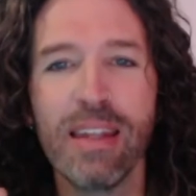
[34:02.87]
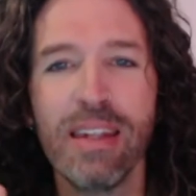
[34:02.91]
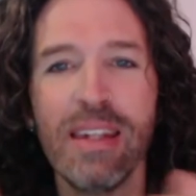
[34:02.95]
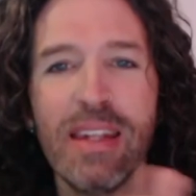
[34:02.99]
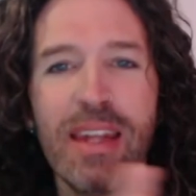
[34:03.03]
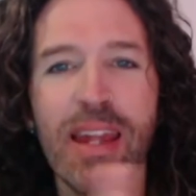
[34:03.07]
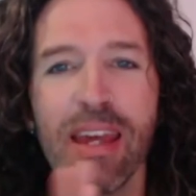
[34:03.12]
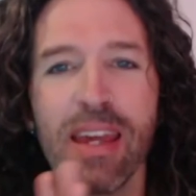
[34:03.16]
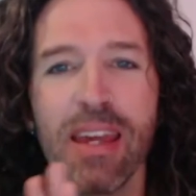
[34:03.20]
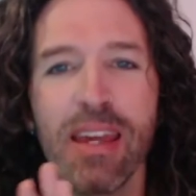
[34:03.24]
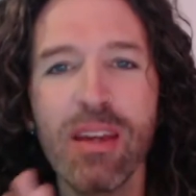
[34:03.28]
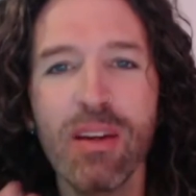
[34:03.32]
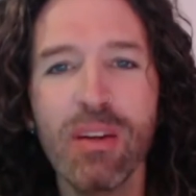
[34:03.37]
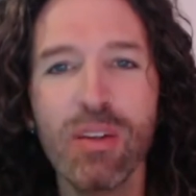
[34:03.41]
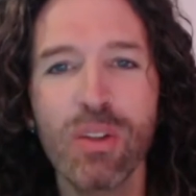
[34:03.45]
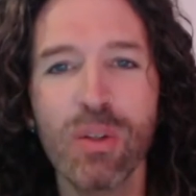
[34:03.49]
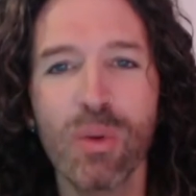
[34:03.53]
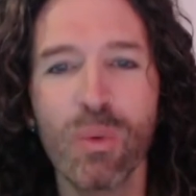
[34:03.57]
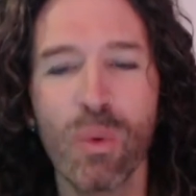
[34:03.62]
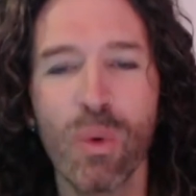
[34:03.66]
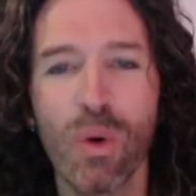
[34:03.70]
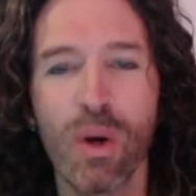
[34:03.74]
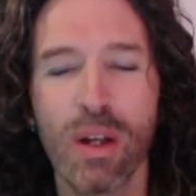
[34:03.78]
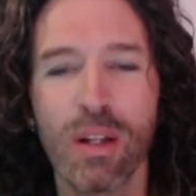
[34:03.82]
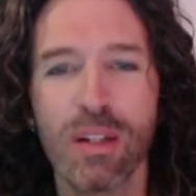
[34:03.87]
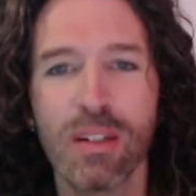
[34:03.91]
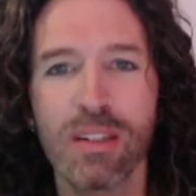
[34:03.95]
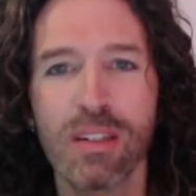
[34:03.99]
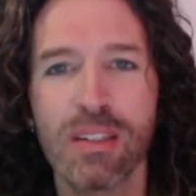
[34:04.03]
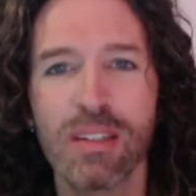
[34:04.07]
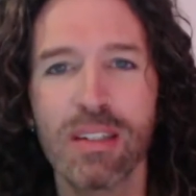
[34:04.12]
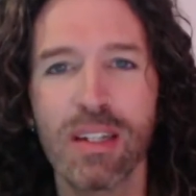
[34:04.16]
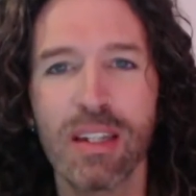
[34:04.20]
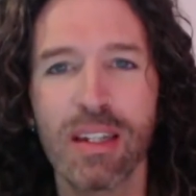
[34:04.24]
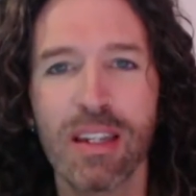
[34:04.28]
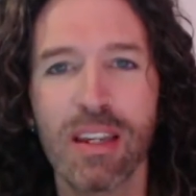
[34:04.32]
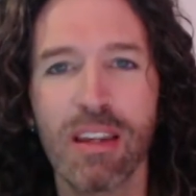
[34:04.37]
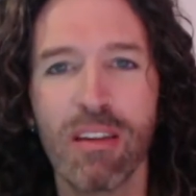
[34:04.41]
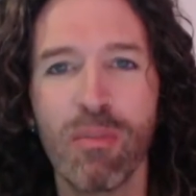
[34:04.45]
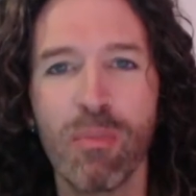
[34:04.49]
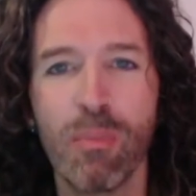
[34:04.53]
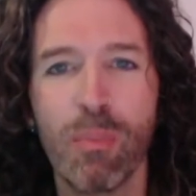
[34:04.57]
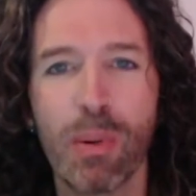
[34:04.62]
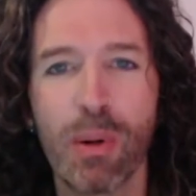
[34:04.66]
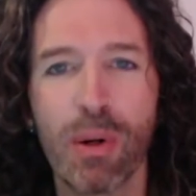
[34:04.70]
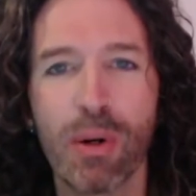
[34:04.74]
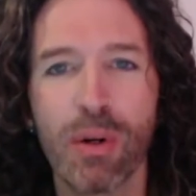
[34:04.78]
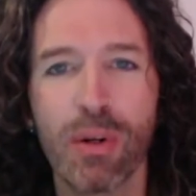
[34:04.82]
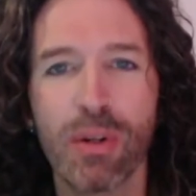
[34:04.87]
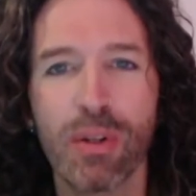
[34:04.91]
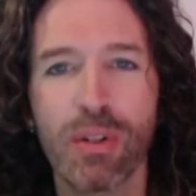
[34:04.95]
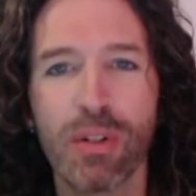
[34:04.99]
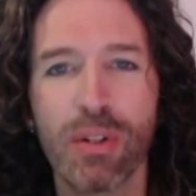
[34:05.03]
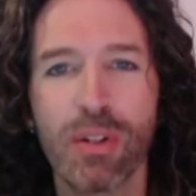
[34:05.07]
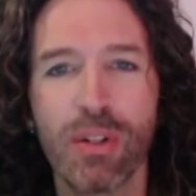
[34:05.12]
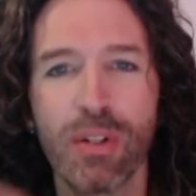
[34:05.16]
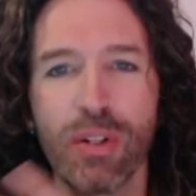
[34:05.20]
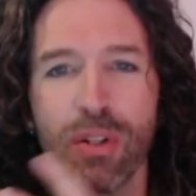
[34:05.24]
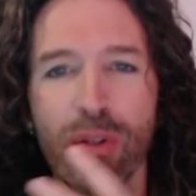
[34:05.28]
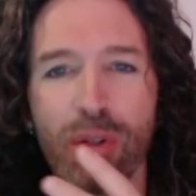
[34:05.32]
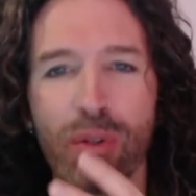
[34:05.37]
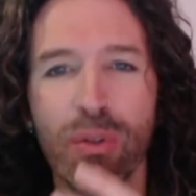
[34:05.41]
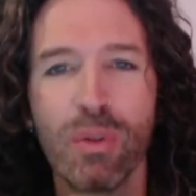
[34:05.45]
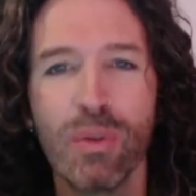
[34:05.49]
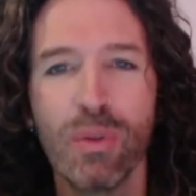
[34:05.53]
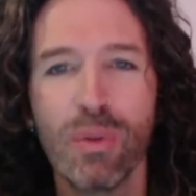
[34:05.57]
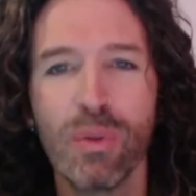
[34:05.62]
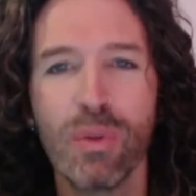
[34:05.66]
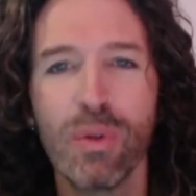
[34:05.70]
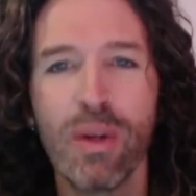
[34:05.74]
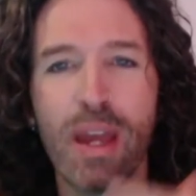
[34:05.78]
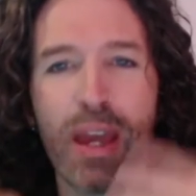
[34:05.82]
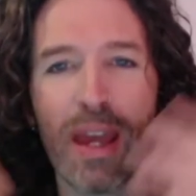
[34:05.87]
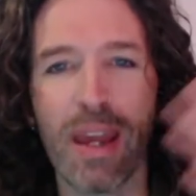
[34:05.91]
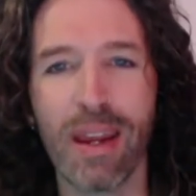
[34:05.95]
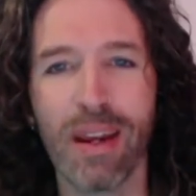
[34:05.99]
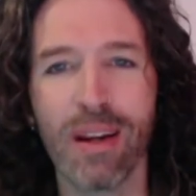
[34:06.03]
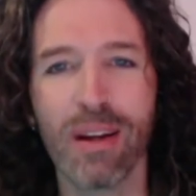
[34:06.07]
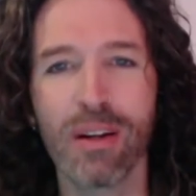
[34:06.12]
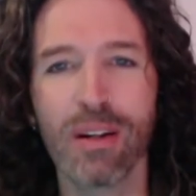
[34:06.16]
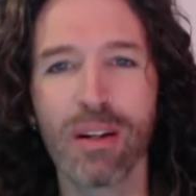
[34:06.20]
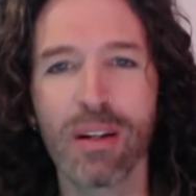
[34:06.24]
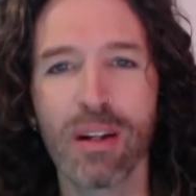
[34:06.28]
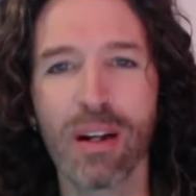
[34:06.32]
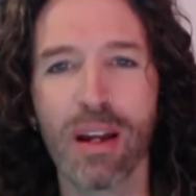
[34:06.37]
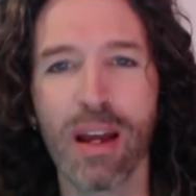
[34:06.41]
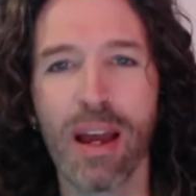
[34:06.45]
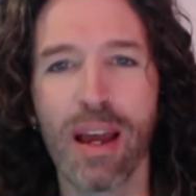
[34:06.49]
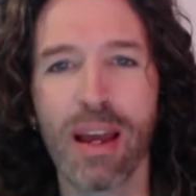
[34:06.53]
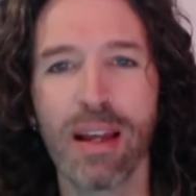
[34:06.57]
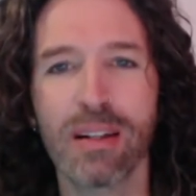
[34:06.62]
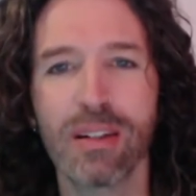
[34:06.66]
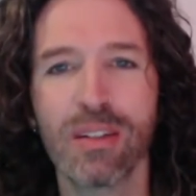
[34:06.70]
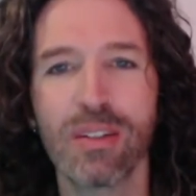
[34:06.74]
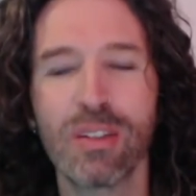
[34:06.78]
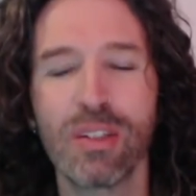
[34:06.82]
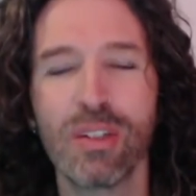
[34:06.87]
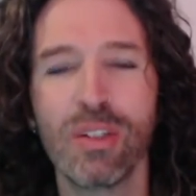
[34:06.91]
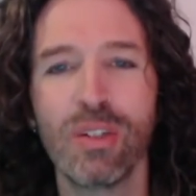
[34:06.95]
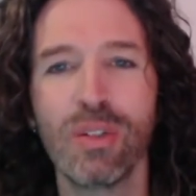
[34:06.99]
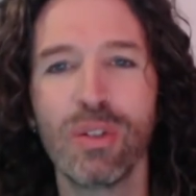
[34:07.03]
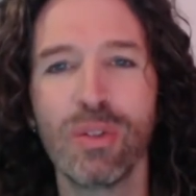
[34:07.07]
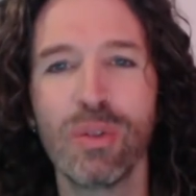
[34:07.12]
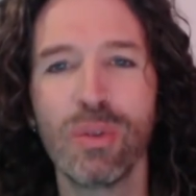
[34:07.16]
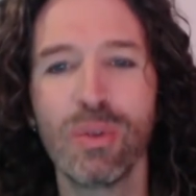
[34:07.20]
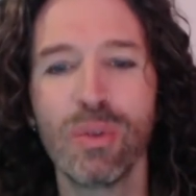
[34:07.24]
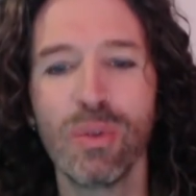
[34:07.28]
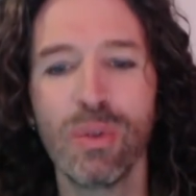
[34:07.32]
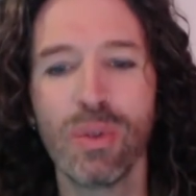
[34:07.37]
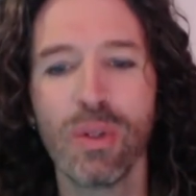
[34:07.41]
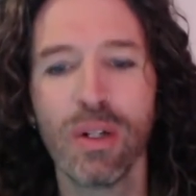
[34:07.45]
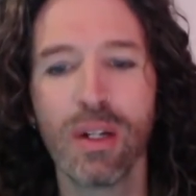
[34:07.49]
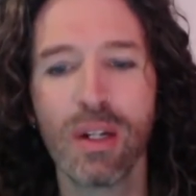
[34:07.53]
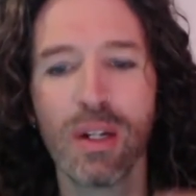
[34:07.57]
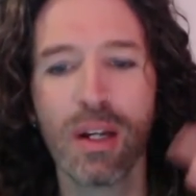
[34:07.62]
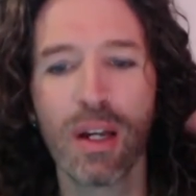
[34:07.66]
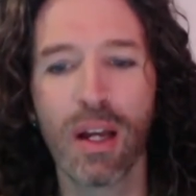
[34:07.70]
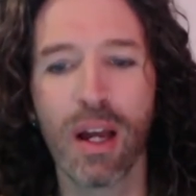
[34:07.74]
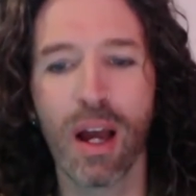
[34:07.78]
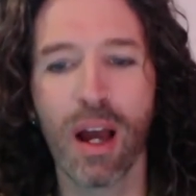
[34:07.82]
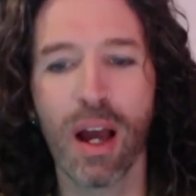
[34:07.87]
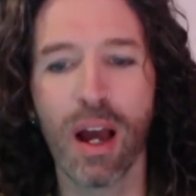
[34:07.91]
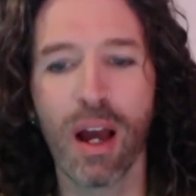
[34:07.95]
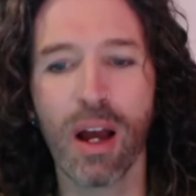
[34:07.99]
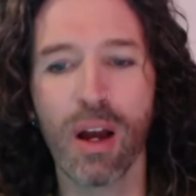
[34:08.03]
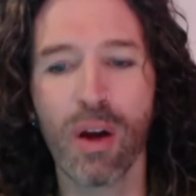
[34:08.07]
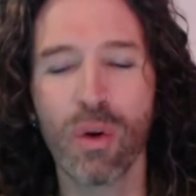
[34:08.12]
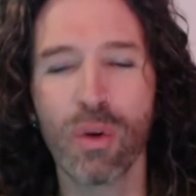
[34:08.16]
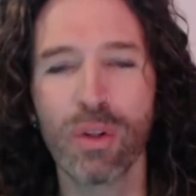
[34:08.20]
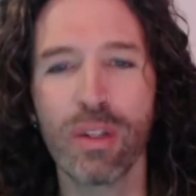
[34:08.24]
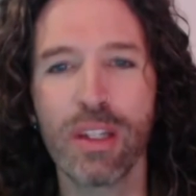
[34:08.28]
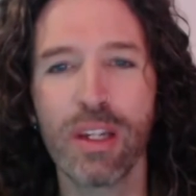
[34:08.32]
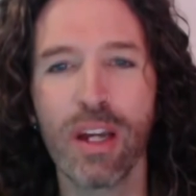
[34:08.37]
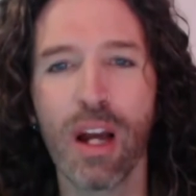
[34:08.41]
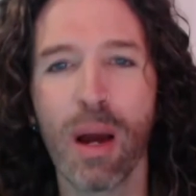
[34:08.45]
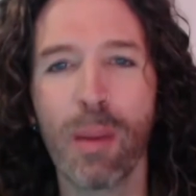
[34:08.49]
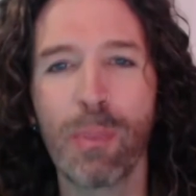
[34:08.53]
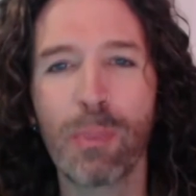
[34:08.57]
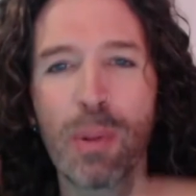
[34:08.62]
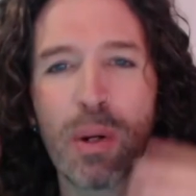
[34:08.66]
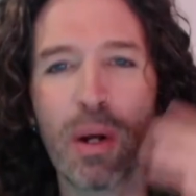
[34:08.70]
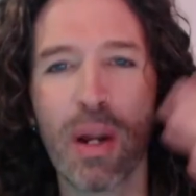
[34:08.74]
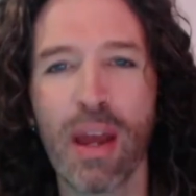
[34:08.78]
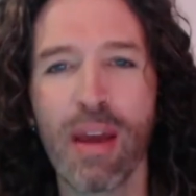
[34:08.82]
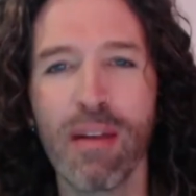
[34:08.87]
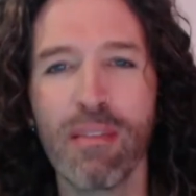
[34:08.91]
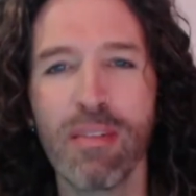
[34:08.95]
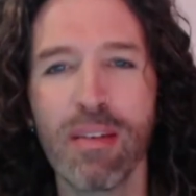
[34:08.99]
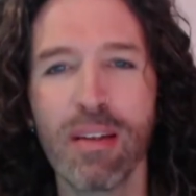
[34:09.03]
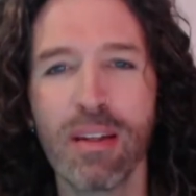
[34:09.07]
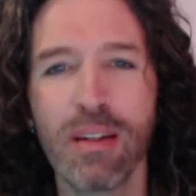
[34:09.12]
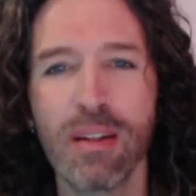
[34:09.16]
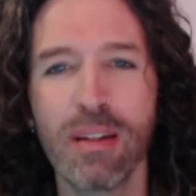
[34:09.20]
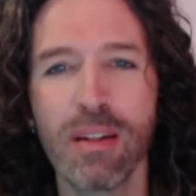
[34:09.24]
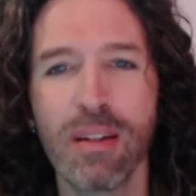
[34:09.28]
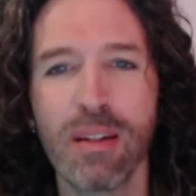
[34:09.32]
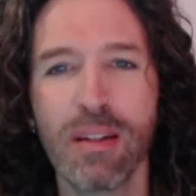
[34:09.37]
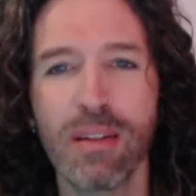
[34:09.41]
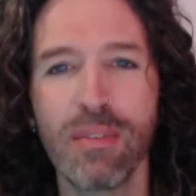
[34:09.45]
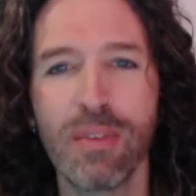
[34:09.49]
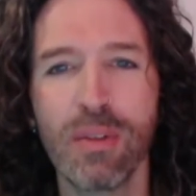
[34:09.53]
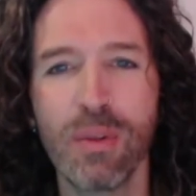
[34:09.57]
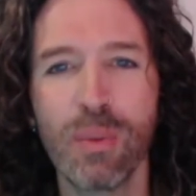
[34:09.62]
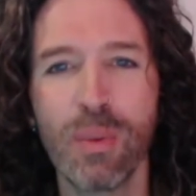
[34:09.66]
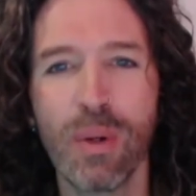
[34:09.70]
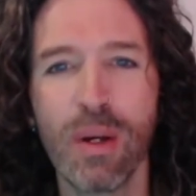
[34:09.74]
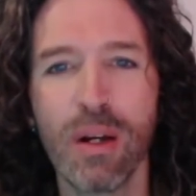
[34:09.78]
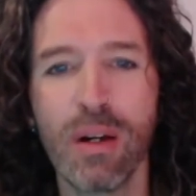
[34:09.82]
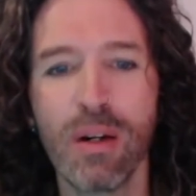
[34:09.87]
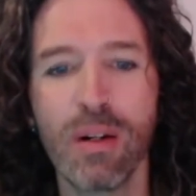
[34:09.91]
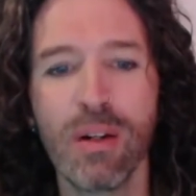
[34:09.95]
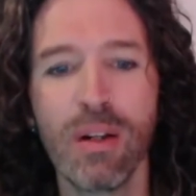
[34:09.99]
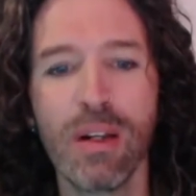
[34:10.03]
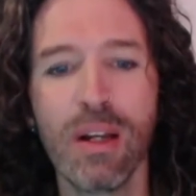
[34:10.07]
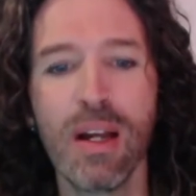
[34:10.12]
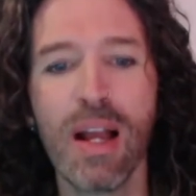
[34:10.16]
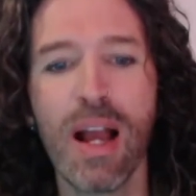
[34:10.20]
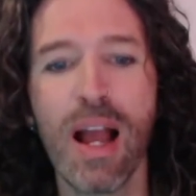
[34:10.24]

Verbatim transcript: they are the ones that give birth to air and to uh, or the upper heaven, if you will,